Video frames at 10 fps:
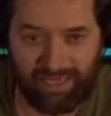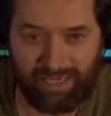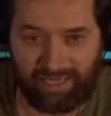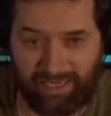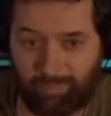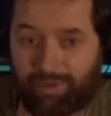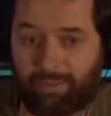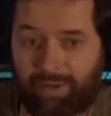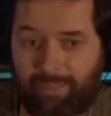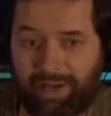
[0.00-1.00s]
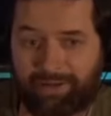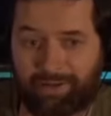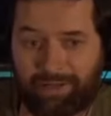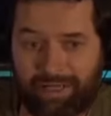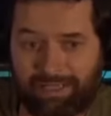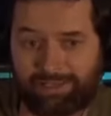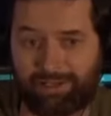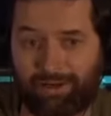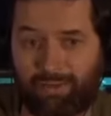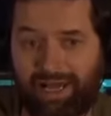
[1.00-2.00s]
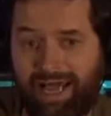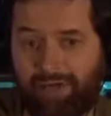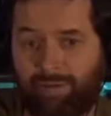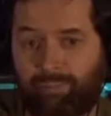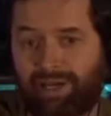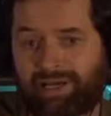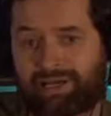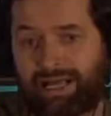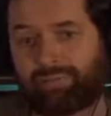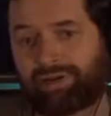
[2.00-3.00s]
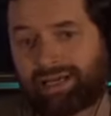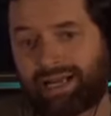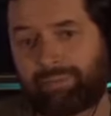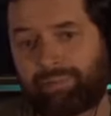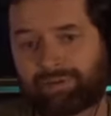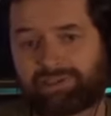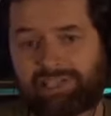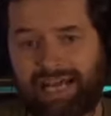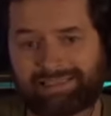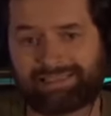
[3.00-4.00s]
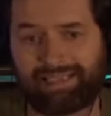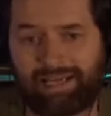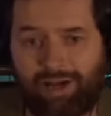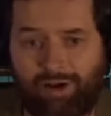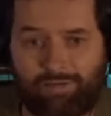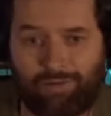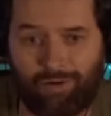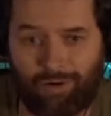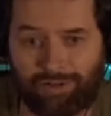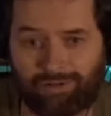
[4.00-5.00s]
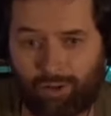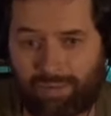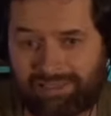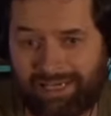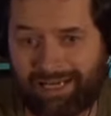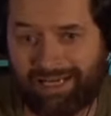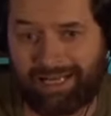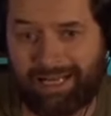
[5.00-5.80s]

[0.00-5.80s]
in the upcoming panel. So may I have a big clappity clap on the chat for Tomas Sala,